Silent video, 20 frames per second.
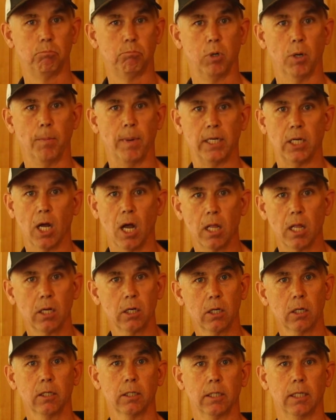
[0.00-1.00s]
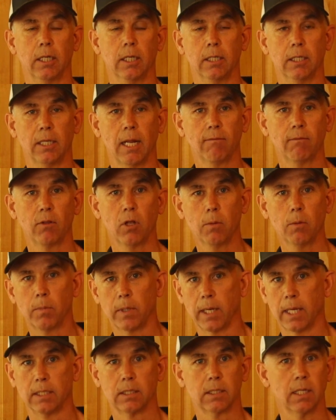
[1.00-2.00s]
put my dollar in an envelope
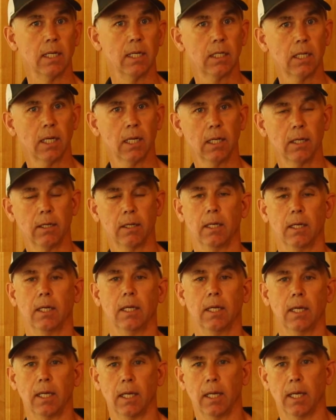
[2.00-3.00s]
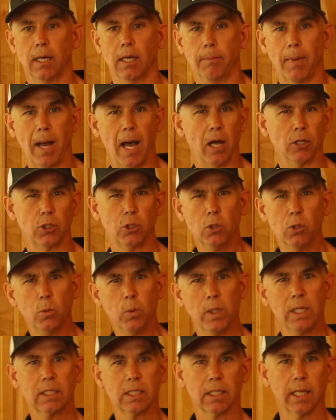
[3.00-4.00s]
and I sent it, and about 2
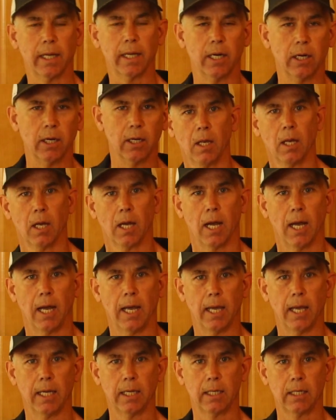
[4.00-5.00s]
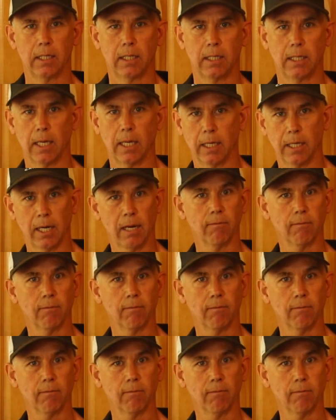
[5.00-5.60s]
weeks later I get an